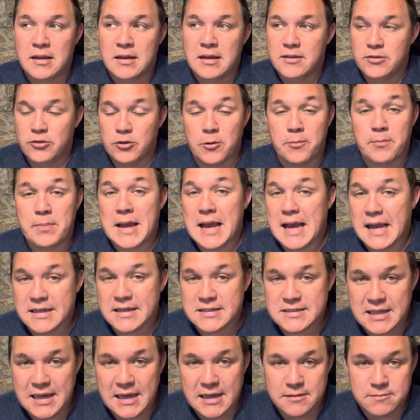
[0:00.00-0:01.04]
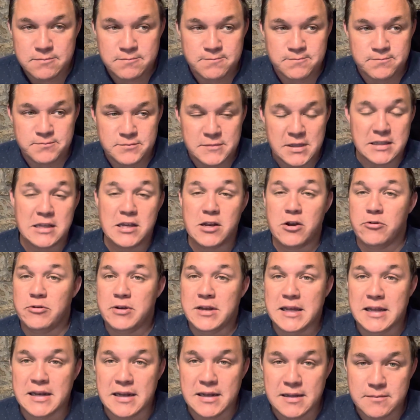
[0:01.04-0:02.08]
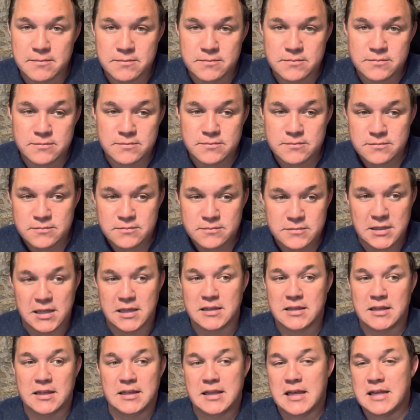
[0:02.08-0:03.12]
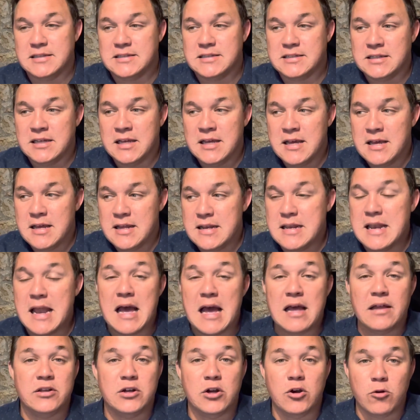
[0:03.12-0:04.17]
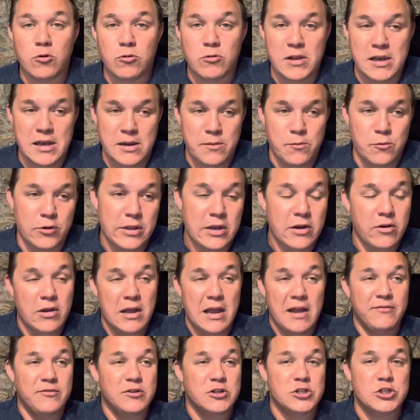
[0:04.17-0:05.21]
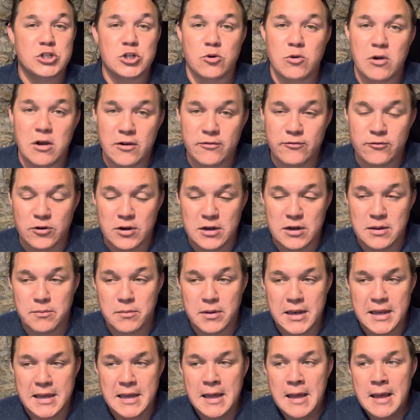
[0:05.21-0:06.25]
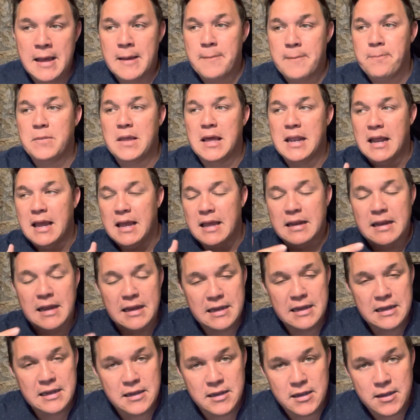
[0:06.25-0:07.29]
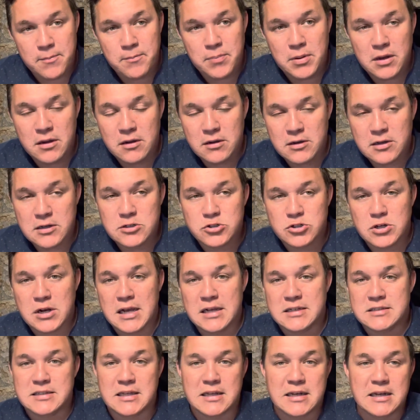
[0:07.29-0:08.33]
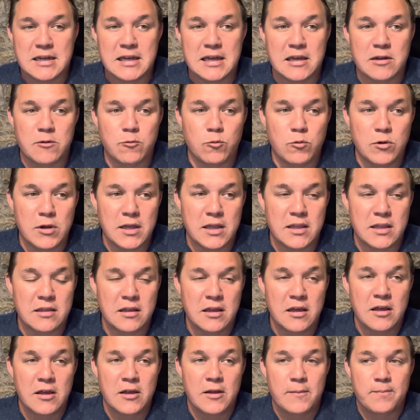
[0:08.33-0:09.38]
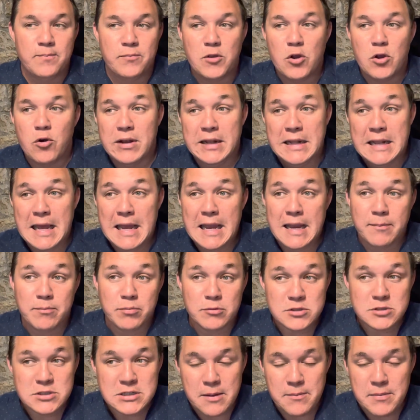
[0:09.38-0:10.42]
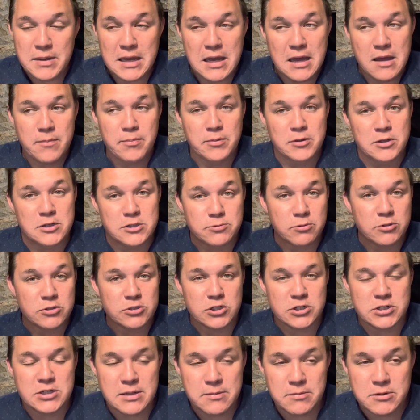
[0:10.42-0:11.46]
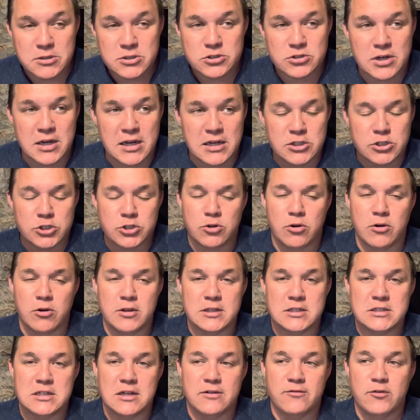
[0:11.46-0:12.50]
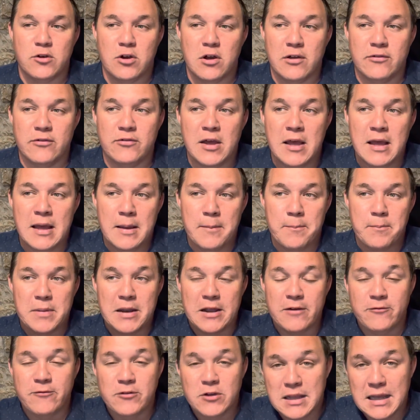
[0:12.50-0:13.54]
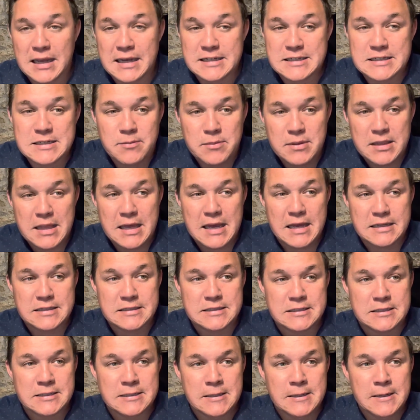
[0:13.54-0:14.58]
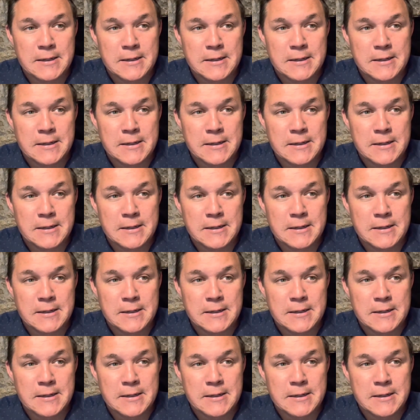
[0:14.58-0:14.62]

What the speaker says: they're past that they don't need it. That's not the goal anymore. They don't have to show off for anybody. And I compare and contrast that again with knowing that April's coming up and they're supposed to demonstrate and show all this stuff off. But I feel like some of that